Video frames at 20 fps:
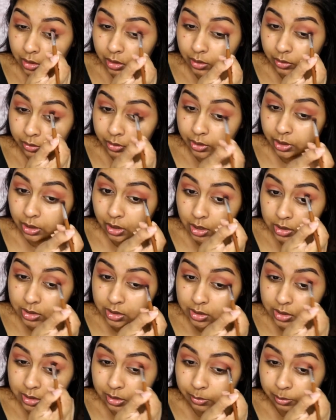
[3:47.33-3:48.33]
I realised that
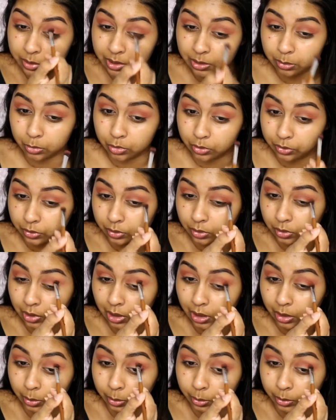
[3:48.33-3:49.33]
there's a bit more
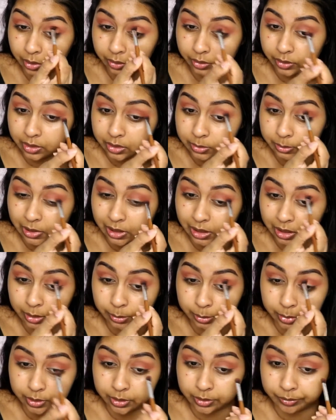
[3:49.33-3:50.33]
fallout with this
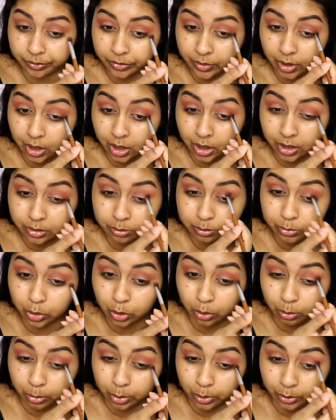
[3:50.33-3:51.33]
palette, but I'm
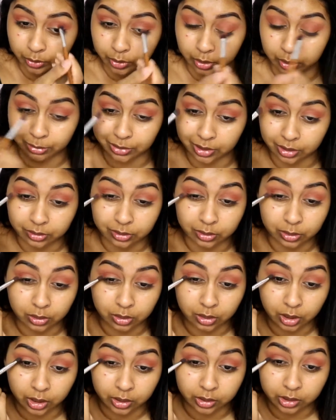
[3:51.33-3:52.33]
not bothered about
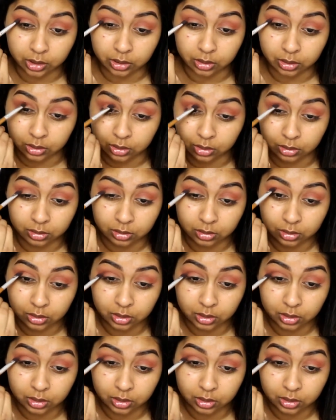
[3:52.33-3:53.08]
fallout, you know.